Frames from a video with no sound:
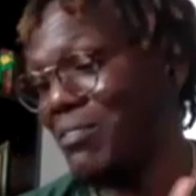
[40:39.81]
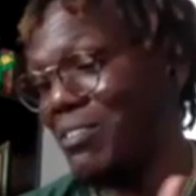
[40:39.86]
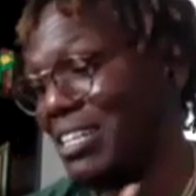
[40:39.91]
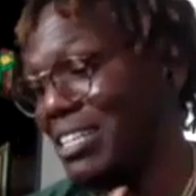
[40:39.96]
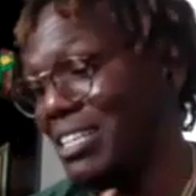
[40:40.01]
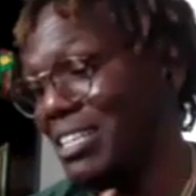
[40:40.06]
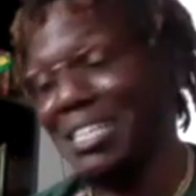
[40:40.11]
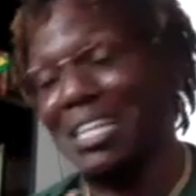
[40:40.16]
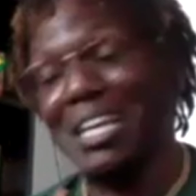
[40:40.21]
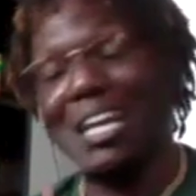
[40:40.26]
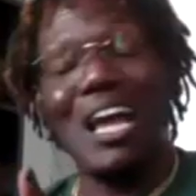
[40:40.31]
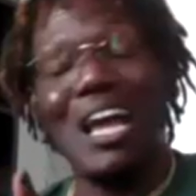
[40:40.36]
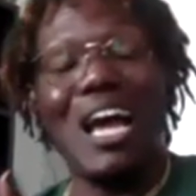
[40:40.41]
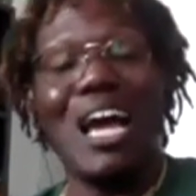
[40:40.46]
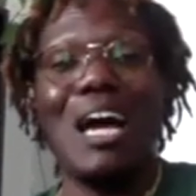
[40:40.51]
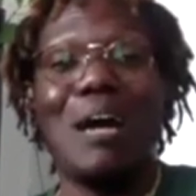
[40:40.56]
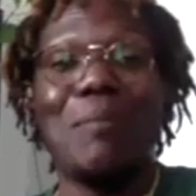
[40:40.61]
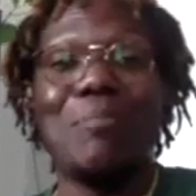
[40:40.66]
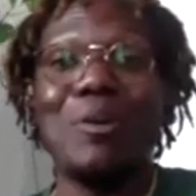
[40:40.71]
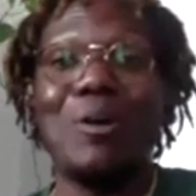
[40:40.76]
Because
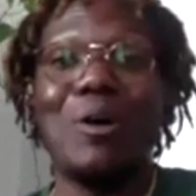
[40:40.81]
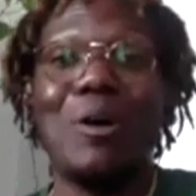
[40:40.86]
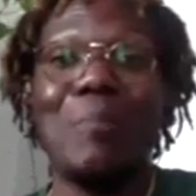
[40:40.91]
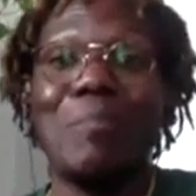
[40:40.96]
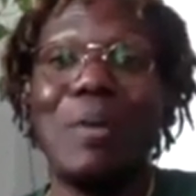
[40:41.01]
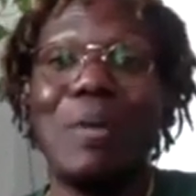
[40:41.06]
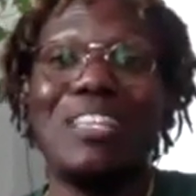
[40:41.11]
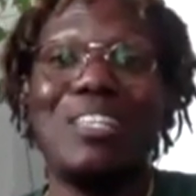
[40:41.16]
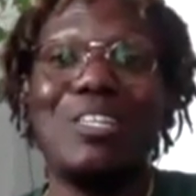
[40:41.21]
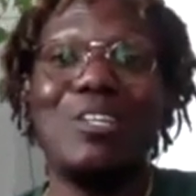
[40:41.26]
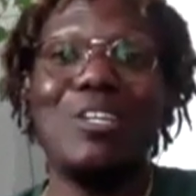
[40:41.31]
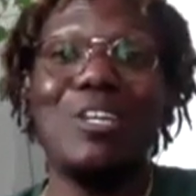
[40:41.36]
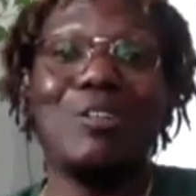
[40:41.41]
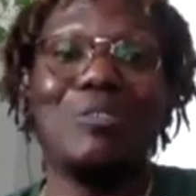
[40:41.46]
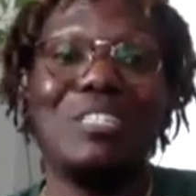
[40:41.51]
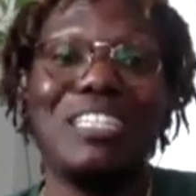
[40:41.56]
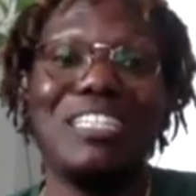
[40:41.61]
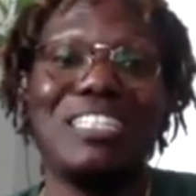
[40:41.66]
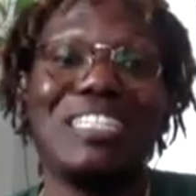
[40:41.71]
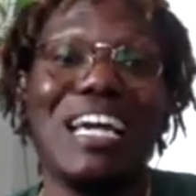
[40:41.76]
I'm going back to your
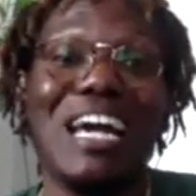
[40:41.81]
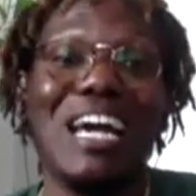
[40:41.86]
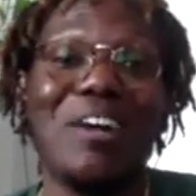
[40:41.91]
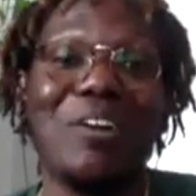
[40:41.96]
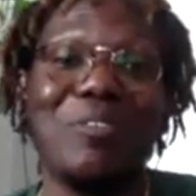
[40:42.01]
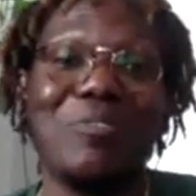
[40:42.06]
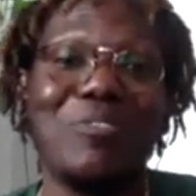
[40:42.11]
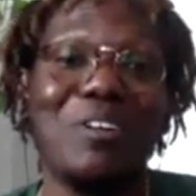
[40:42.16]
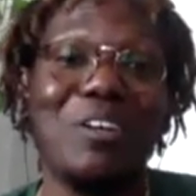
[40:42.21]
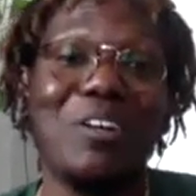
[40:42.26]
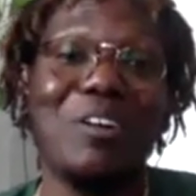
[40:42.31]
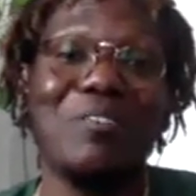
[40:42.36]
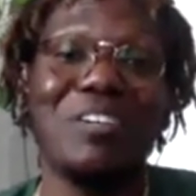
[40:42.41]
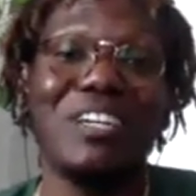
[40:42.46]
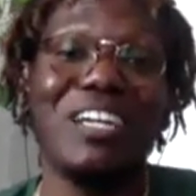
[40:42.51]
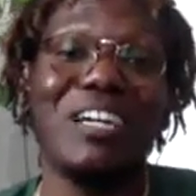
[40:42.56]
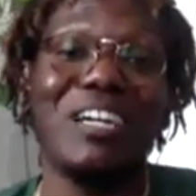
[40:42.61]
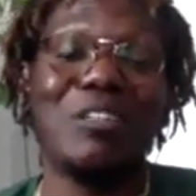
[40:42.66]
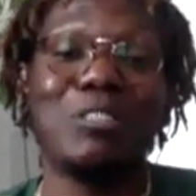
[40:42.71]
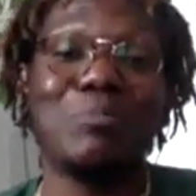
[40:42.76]
discography over
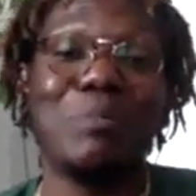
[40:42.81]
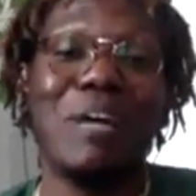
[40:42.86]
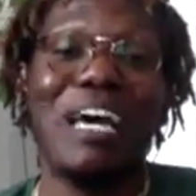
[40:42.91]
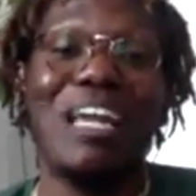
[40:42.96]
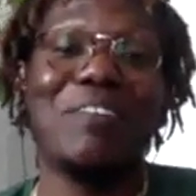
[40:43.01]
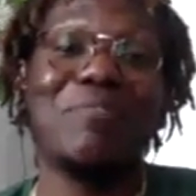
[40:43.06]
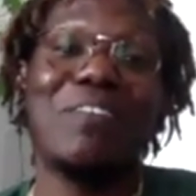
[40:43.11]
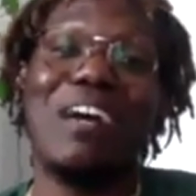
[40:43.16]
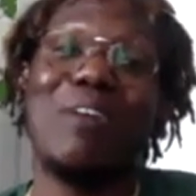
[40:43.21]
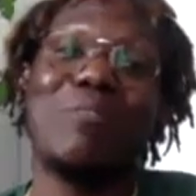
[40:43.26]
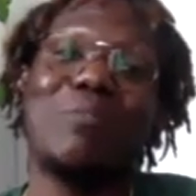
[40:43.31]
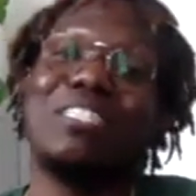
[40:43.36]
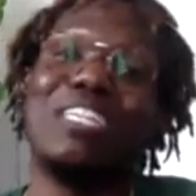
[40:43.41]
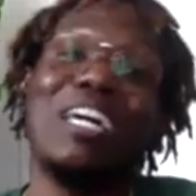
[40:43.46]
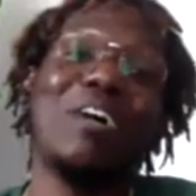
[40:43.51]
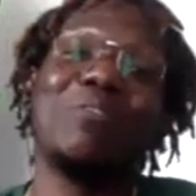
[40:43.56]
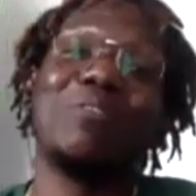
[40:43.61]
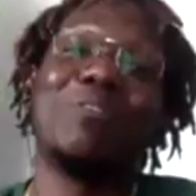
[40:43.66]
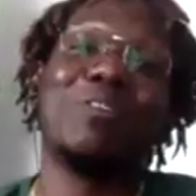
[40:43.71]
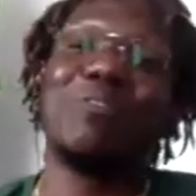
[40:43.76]
here on Spotify, which
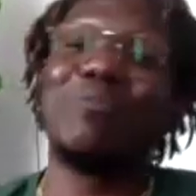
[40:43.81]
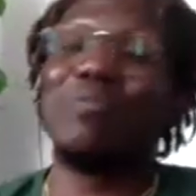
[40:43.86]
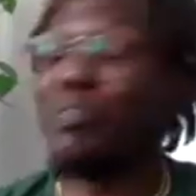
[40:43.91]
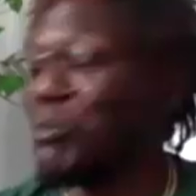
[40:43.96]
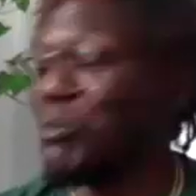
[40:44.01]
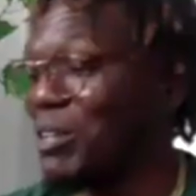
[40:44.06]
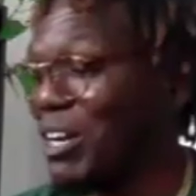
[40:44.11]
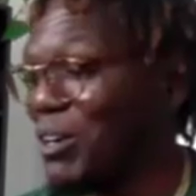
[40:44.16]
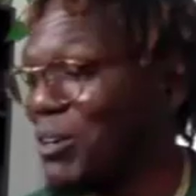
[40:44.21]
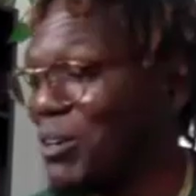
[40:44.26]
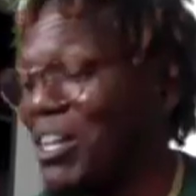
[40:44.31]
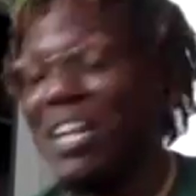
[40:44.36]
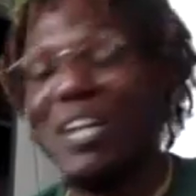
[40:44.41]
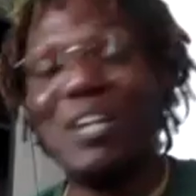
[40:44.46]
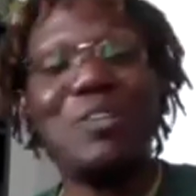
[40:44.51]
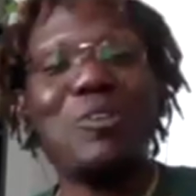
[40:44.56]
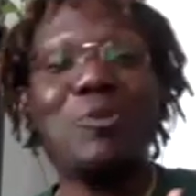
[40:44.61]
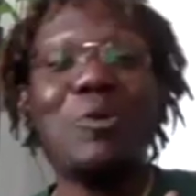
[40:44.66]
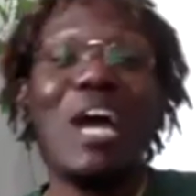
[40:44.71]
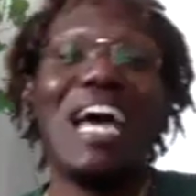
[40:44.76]
I don't know if you know,
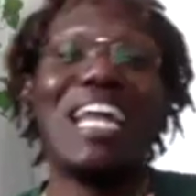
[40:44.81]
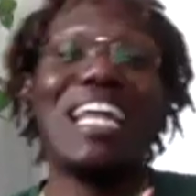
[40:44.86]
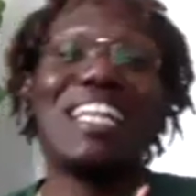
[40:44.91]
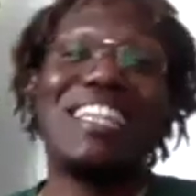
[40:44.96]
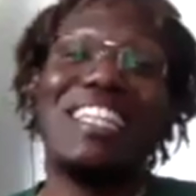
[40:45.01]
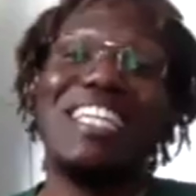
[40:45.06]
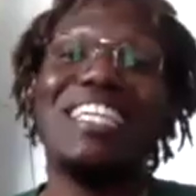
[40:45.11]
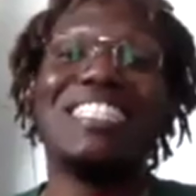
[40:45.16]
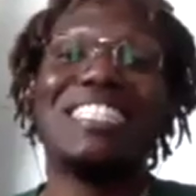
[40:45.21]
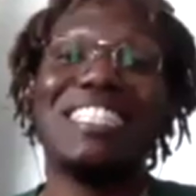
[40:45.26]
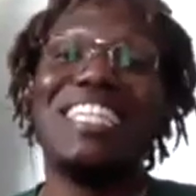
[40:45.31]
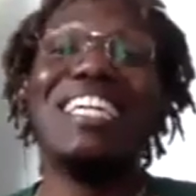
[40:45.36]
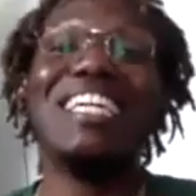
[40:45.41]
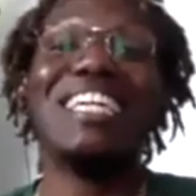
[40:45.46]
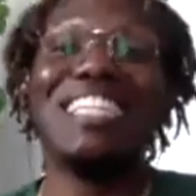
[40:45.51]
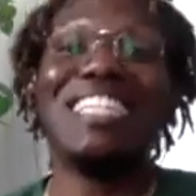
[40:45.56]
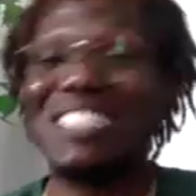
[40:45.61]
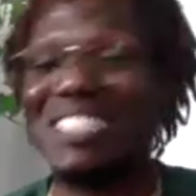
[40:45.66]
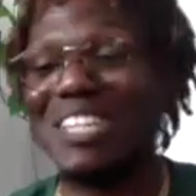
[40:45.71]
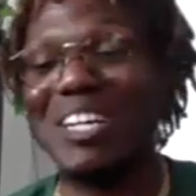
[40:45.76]
you got a This
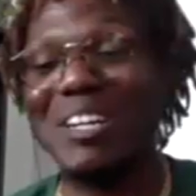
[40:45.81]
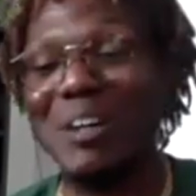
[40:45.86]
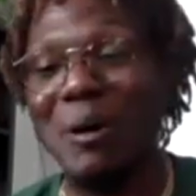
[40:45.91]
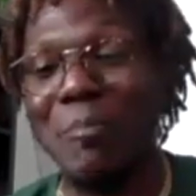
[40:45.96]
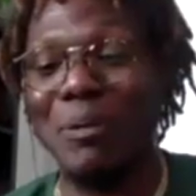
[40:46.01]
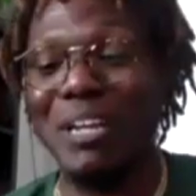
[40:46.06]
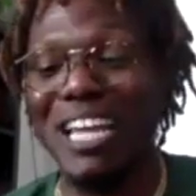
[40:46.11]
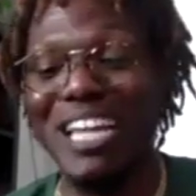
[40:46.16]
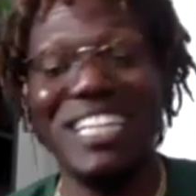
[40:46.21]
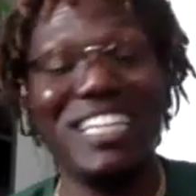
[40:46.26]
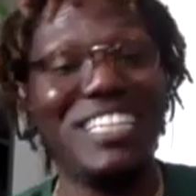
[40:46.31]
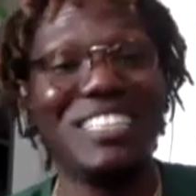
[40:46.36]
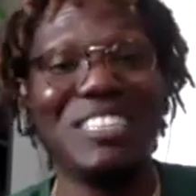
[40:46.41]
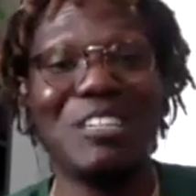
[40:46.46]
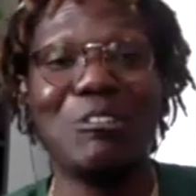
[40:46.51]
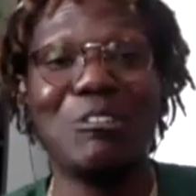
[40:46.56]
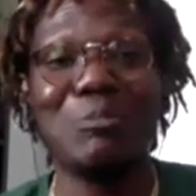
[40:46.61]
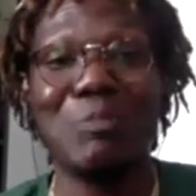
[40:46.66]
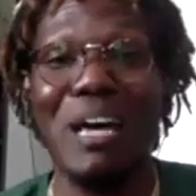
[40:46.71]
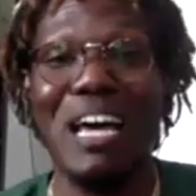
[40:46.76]
Is playlist
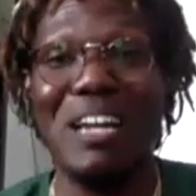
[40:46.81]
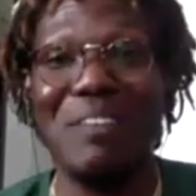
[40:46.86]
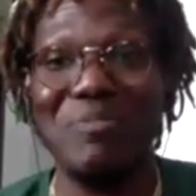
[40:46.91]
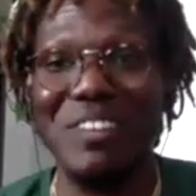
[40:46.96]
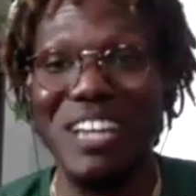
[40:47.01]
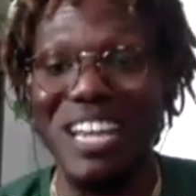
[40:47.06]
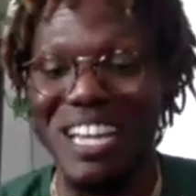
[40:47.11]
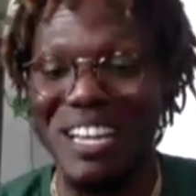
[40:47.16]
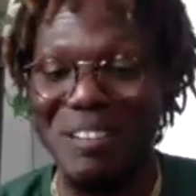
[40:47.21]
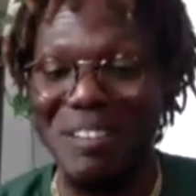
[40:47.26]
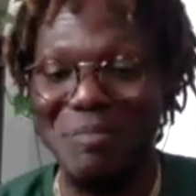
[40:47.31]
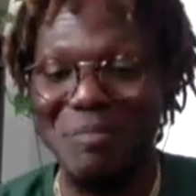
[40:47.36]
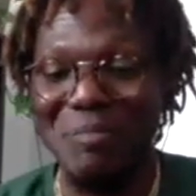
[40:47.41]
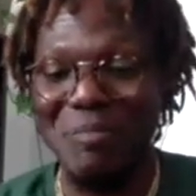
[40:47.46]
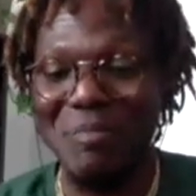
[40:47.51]
on Spotify.